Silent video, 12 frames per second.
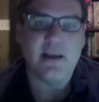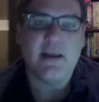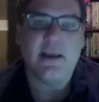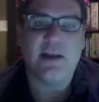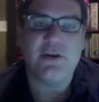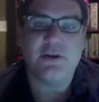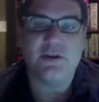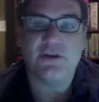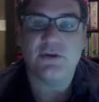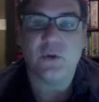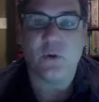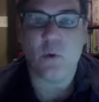and you're going to
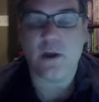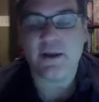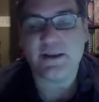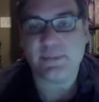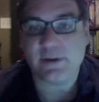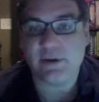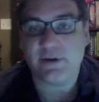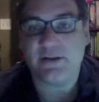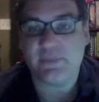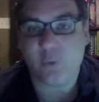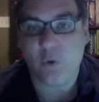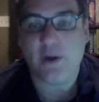score 1
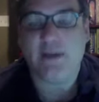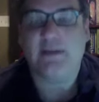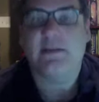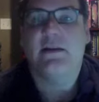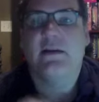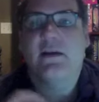experience point